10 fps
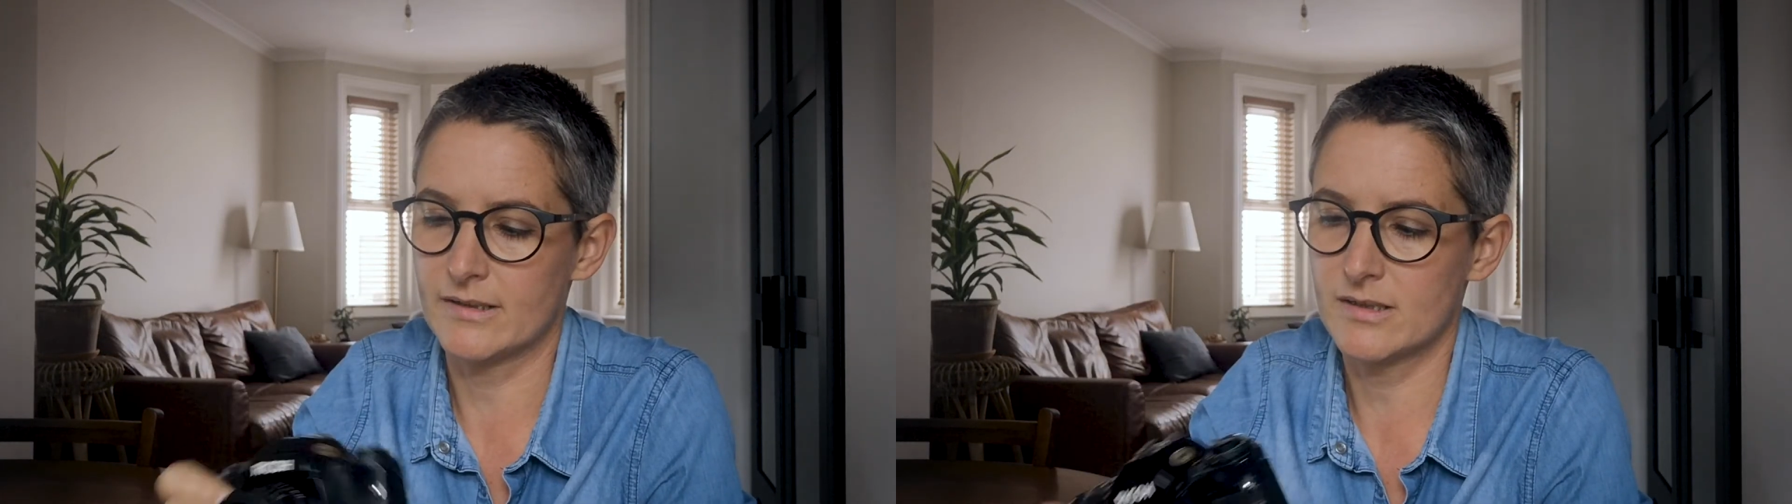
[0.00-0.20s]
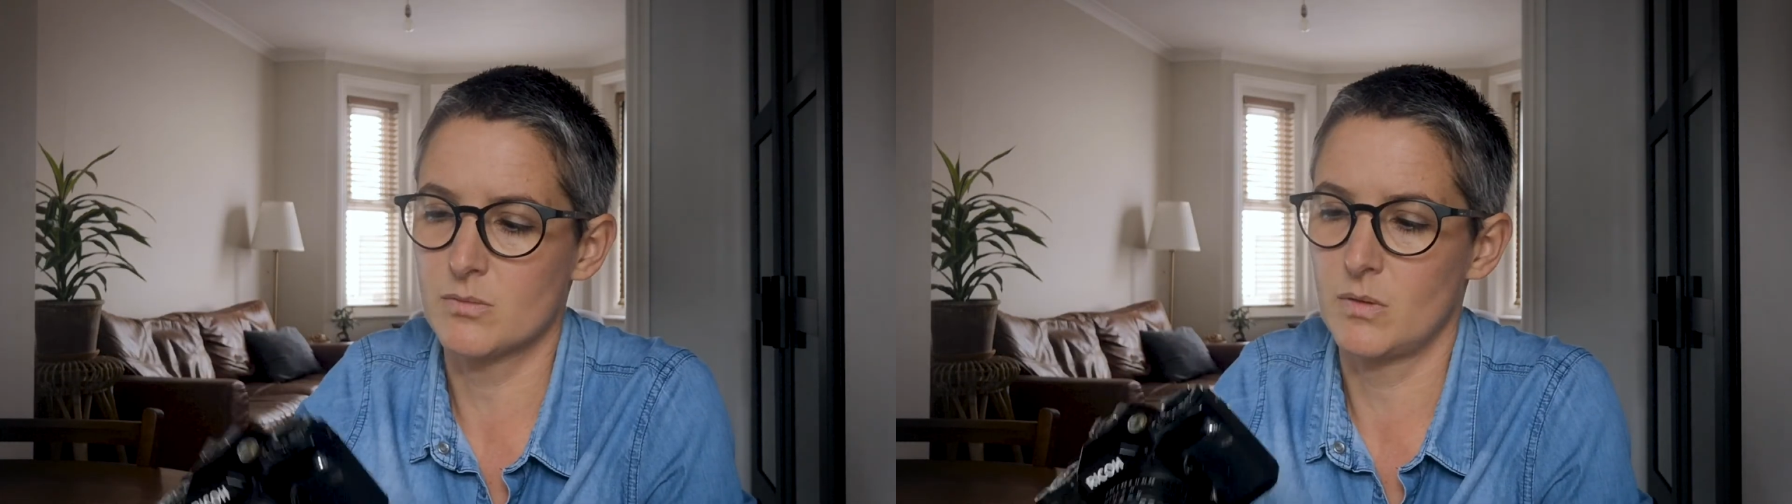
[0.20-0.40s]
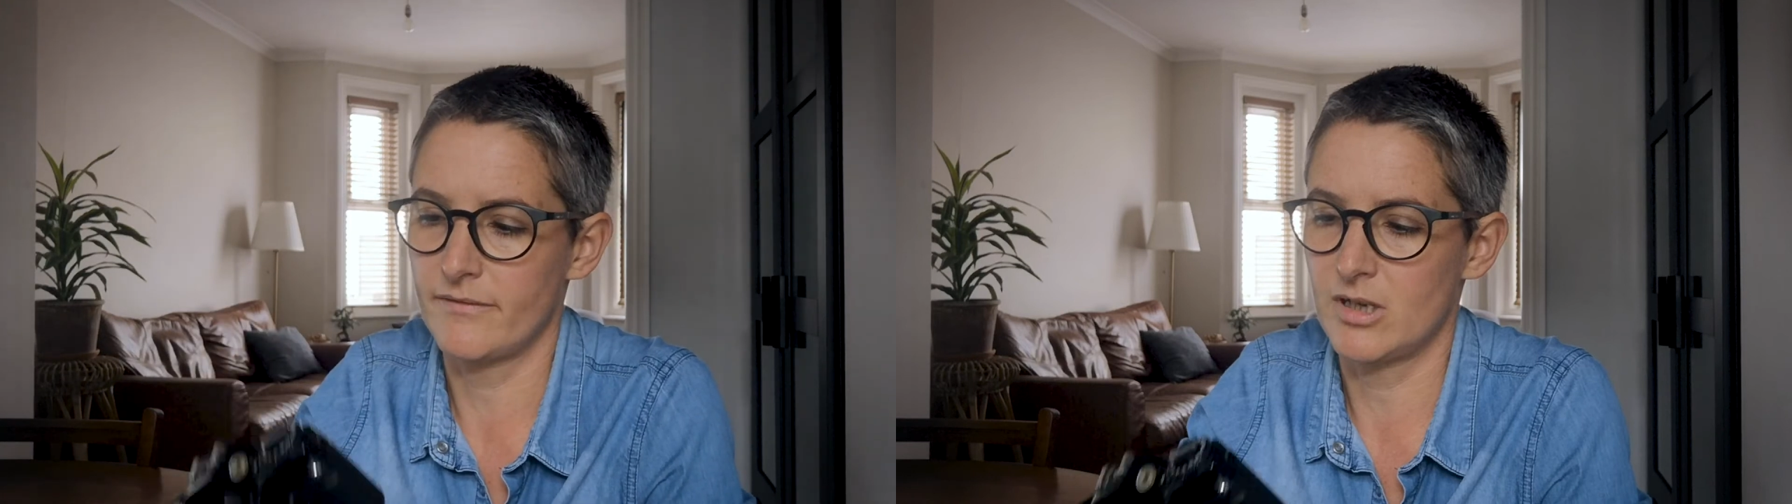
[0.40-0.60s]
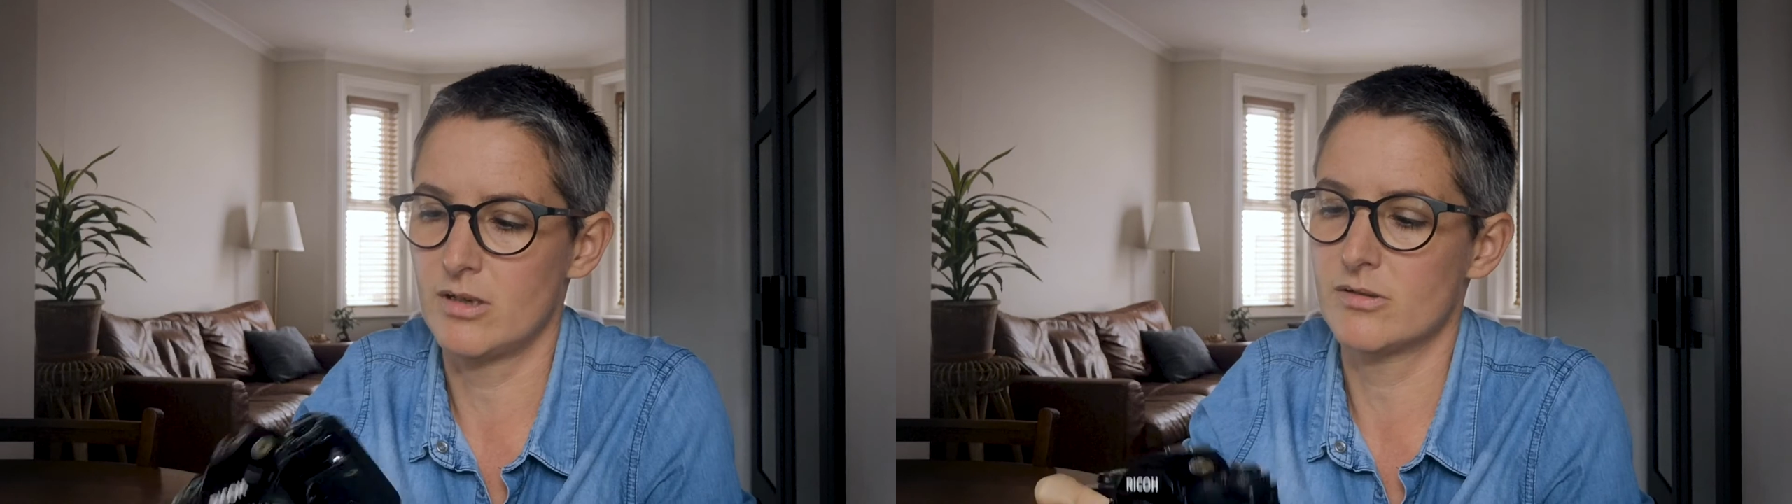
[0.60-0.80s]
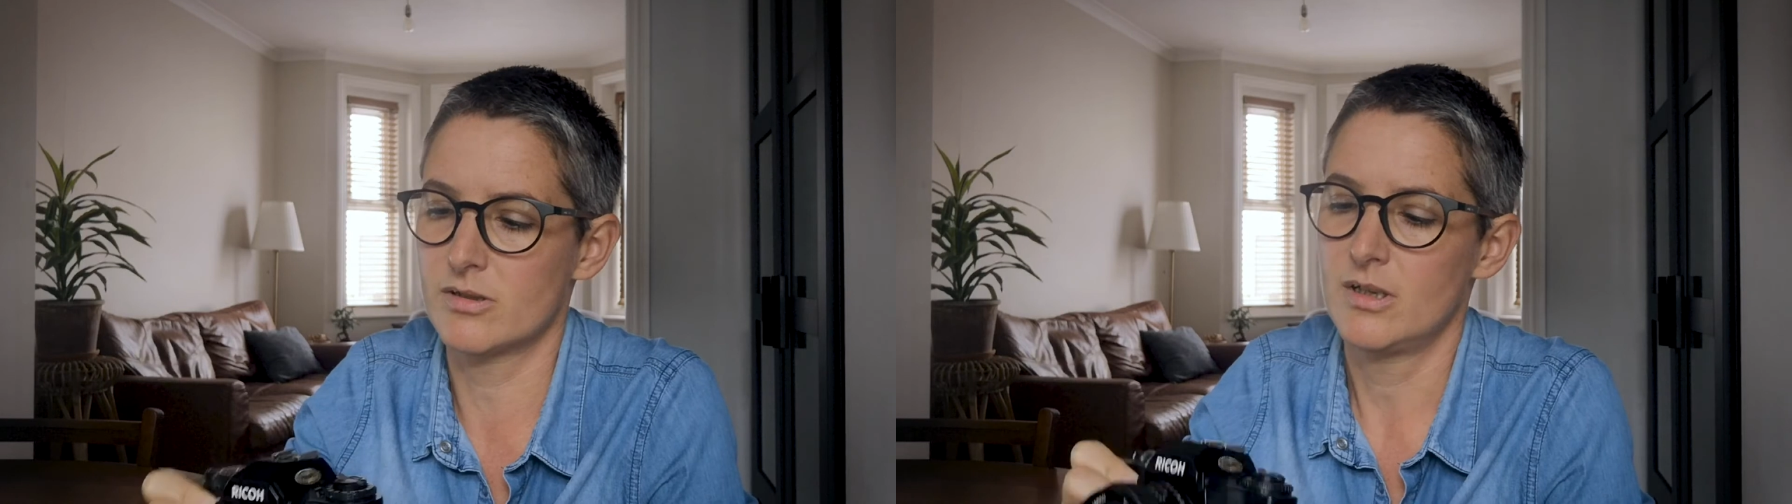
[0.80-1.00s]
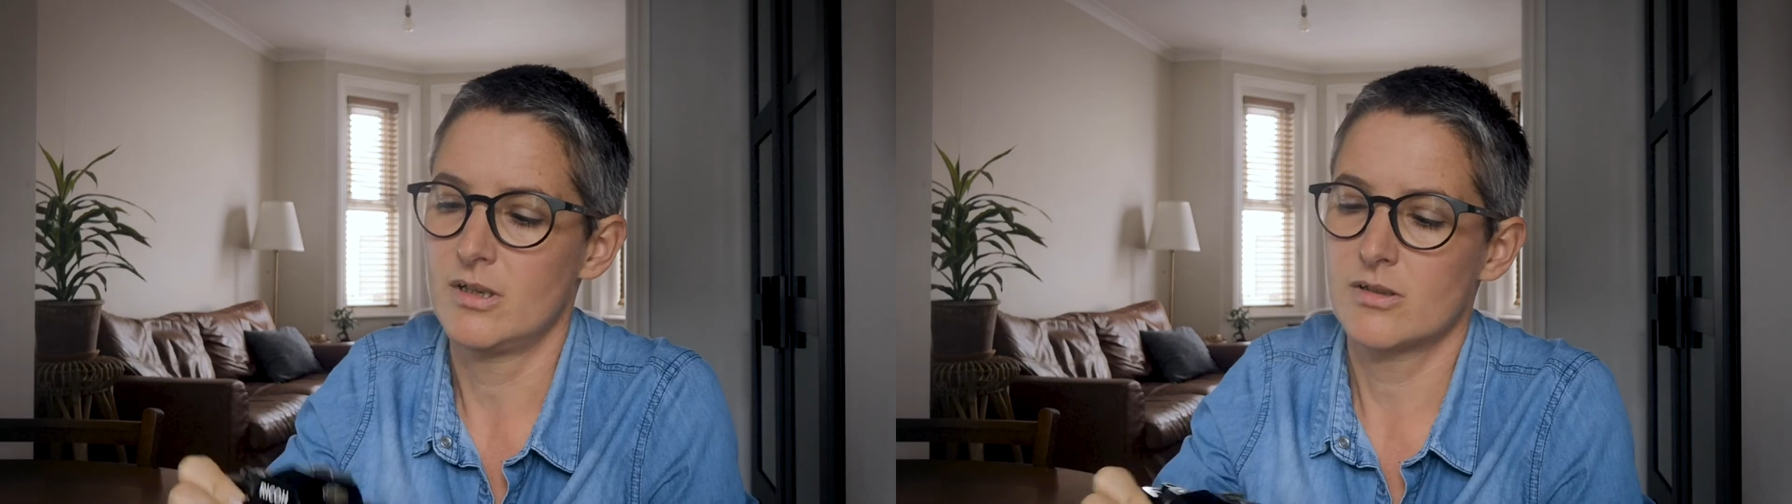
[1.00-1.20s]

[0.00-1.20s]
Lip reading: It's just one of those